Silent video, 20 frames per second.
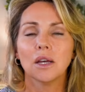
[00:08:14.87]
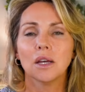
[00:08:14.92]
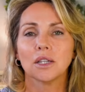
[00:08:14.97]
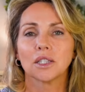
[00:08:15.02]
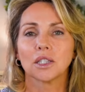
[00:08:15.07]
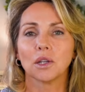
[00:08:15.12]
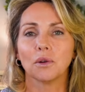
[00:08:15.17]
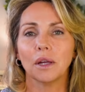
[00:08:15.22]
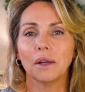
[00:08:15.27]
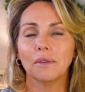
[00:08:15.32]

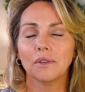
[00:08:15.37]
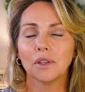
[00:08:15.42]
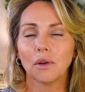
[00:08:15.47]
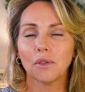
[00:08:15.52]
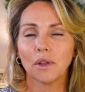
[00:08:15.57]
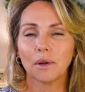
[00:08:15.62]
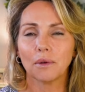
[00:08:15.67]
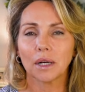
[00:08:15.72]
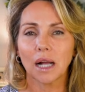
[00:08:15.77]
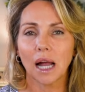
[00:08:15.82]
So even though
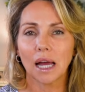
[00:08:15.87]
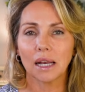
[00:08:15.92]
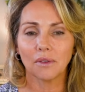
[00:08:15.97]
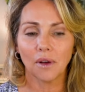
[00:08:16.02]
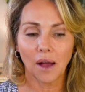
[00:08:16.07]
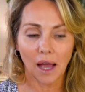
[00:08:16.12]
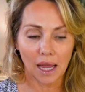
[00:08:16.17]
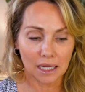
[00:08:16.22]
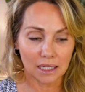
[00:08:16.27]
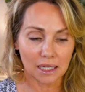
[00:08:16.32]
they were kind of
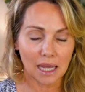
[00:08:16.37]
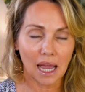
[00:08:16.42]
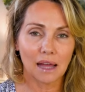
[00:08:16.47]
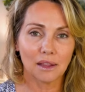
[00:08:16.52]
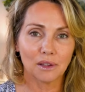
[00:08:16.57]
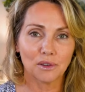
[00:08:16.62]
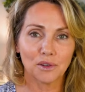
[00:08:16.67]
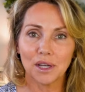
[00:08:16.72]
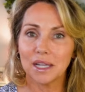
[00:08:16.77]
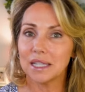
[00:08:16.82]
high in
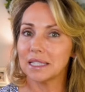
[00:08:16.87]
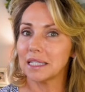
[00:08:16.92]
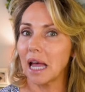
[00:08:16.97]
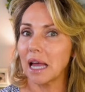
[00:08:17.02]
calories,